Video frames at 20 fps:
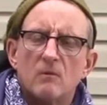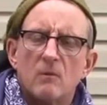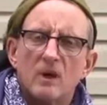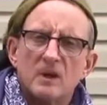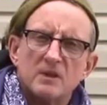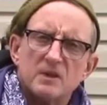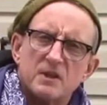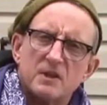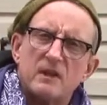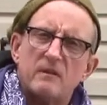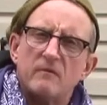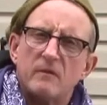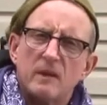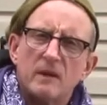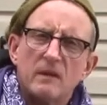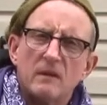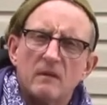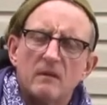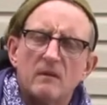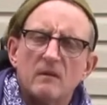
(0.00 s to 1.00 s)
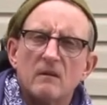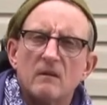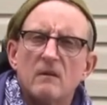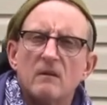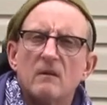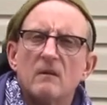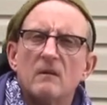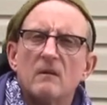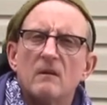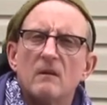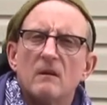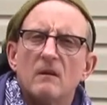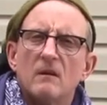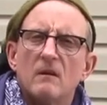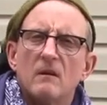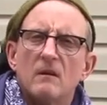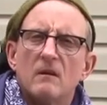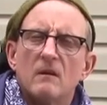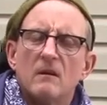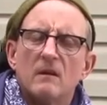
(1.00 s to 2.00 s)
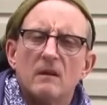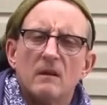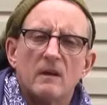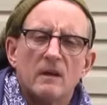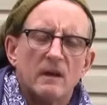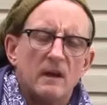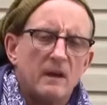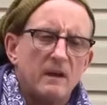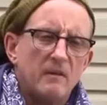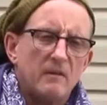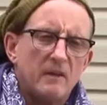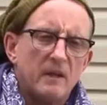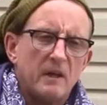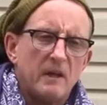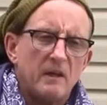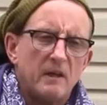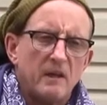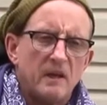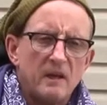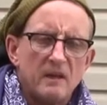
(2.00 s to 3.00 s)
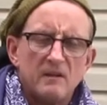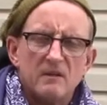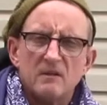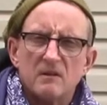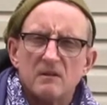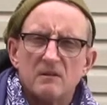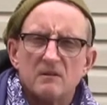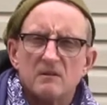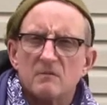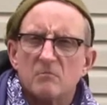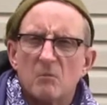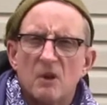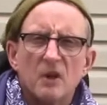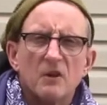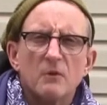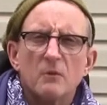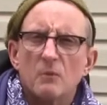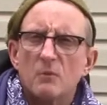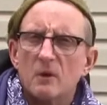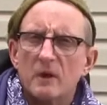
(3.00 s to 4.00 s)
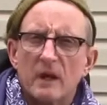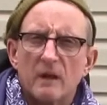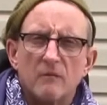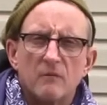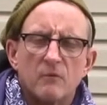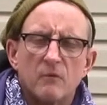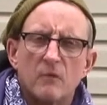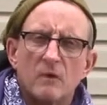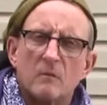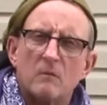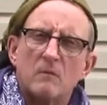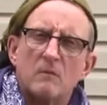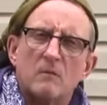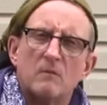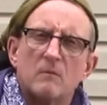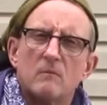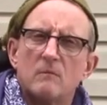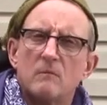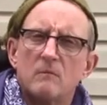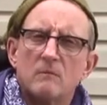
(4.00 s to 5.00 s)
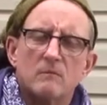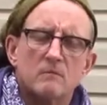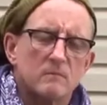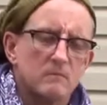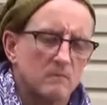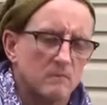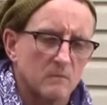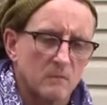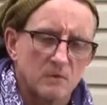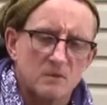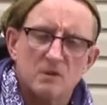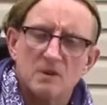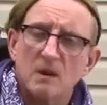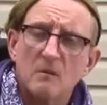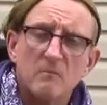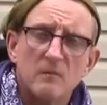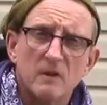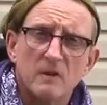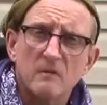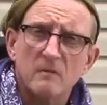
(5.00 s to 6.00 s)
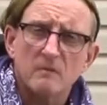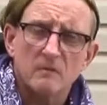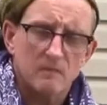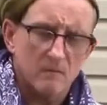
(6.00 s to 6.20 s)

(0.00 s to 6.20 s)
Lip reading: watch TV, and anything he needs his mother will get for him. Or something.